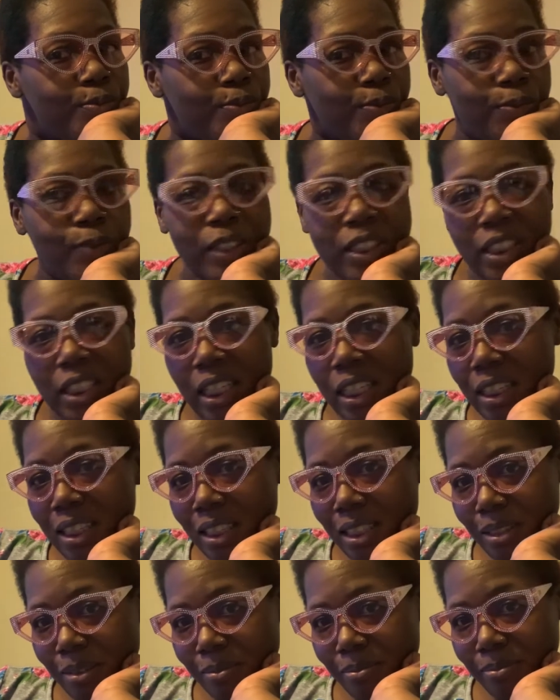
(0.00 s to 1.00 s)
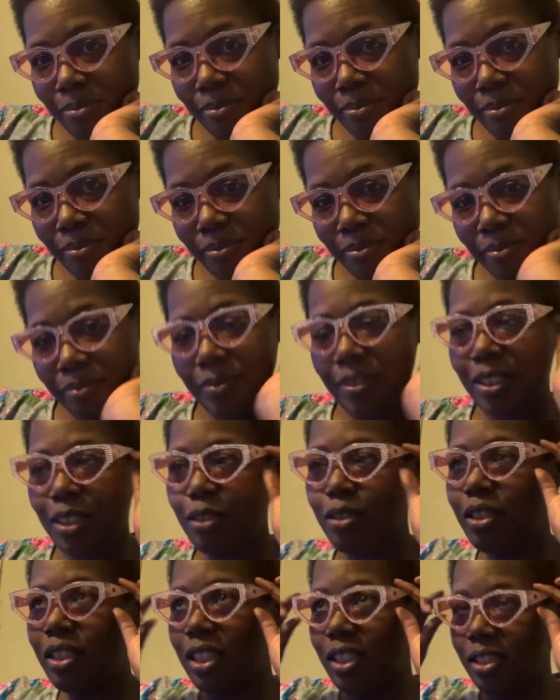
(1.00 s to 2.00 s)
What y'all think?
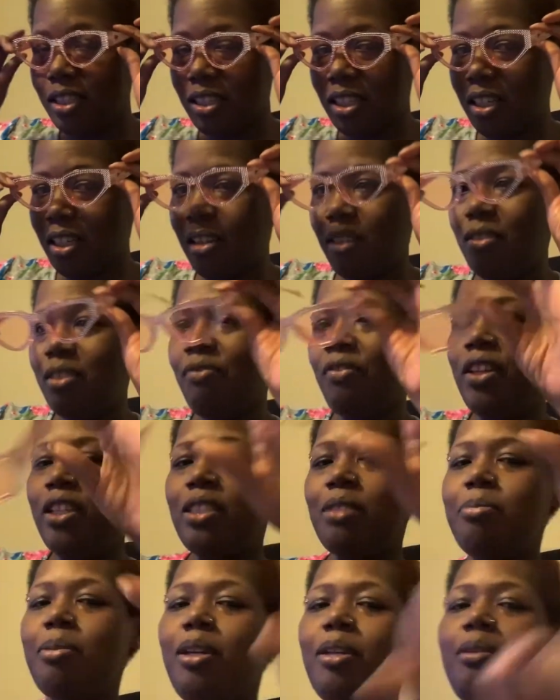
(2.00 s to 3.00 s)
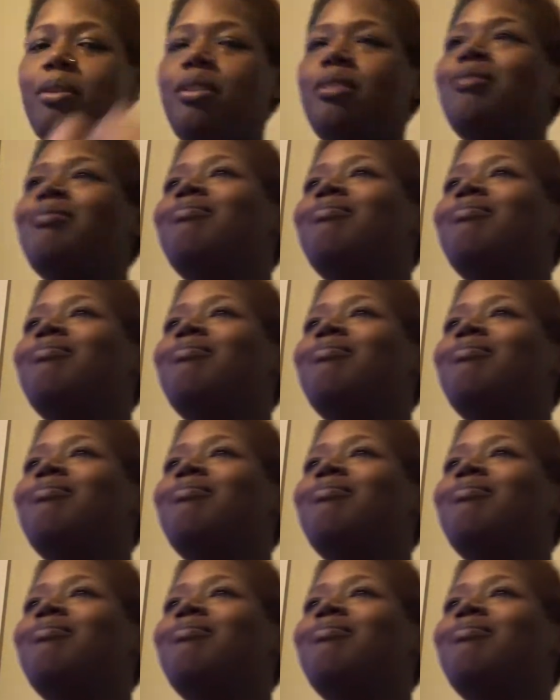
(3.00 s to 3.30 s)
You still stuck on the first pair?